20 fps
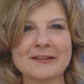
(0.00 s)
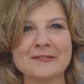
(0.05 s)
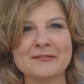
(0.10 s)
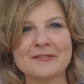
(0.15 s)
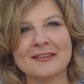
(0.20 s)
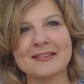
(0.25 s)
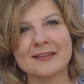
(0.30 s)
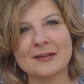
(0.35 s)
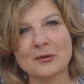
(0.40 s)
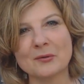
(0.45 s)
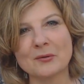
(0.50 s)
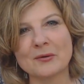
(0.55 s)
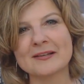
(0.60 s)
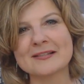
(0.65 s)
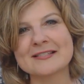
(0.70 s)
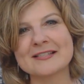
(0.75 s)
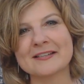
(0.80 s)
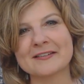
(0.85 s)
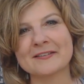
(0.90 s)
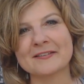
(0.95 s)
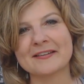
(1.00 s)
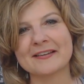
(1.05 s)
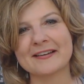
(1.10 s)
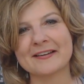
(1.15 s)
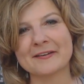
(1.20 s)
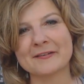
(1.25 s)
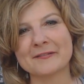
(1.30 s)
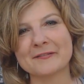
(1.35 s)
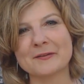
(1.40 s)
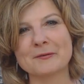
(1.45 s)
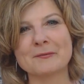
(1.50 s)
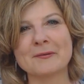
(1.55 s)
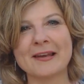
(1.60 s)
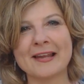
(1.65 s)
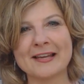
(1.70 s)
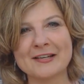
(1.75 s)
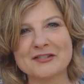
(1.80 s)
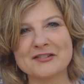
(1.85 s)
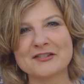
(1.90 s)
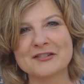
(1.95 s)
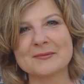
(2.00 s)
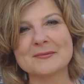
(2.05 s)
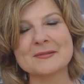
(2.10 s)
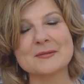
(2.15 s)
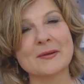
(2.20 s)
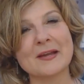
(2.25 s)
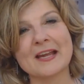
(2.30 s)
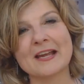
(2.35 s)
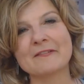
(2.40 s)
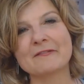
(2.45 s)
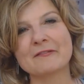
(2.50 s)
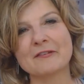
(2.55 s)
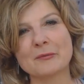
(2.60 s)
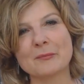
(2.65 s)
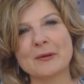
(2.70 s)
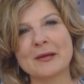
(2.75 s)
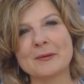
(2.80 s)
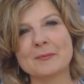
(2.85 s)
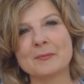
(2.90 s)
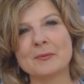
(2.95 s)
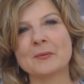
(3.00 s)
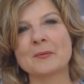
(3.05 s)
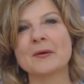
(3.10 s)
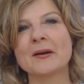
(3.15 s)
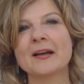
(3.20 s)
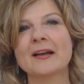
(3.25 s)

has a huge impact on the quality of our life.